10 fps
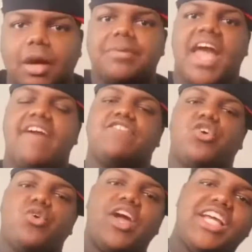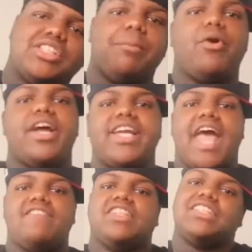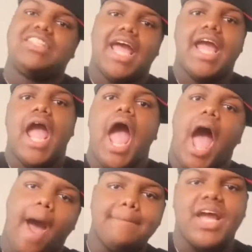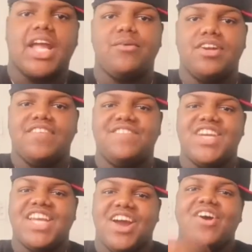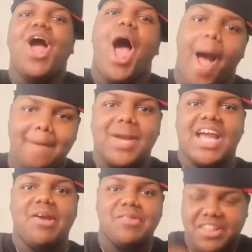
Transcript: Dave crew, it's your boy Dave, and today I'm back here with another video. I'm back here with